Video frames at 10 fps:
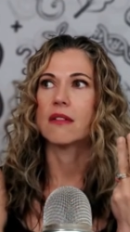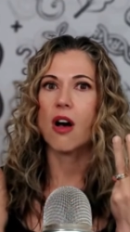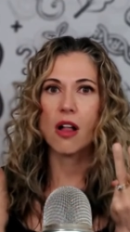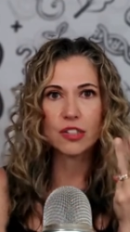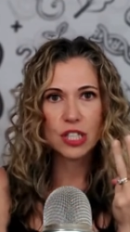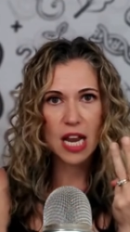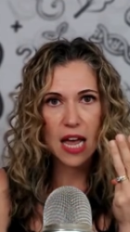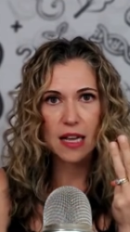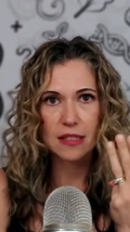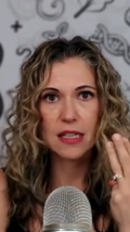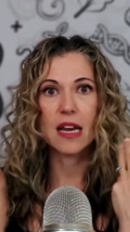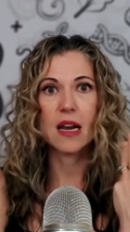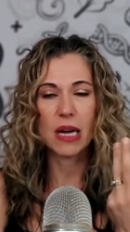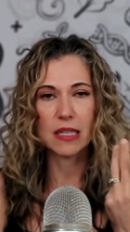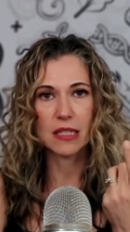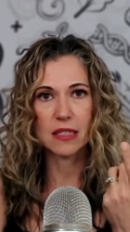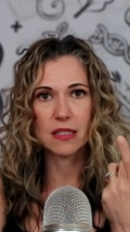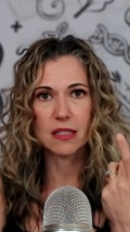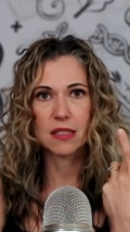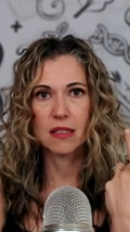collagen has in
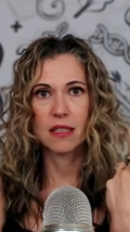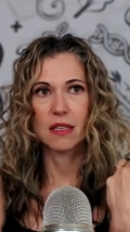abundance,